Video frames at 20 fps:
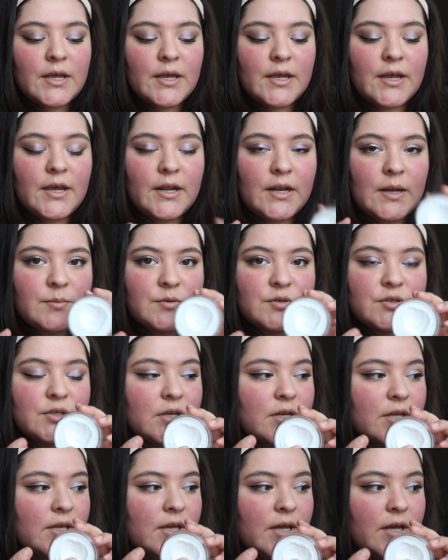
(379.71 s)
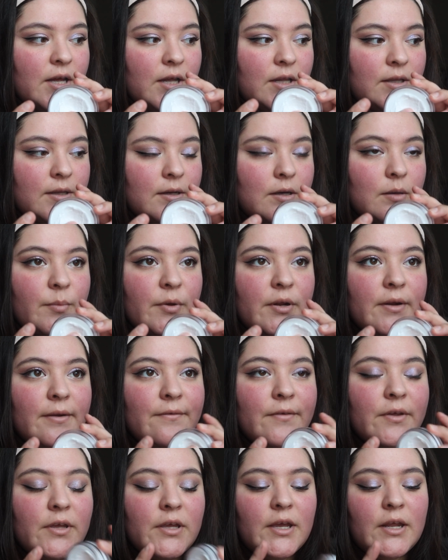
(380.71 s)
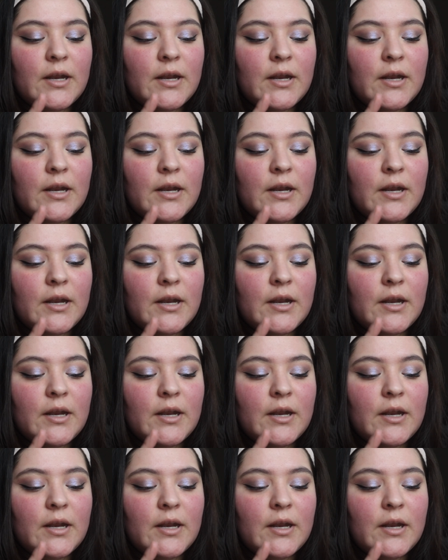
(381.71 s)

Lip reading: and I'm just gonna get a little bit of it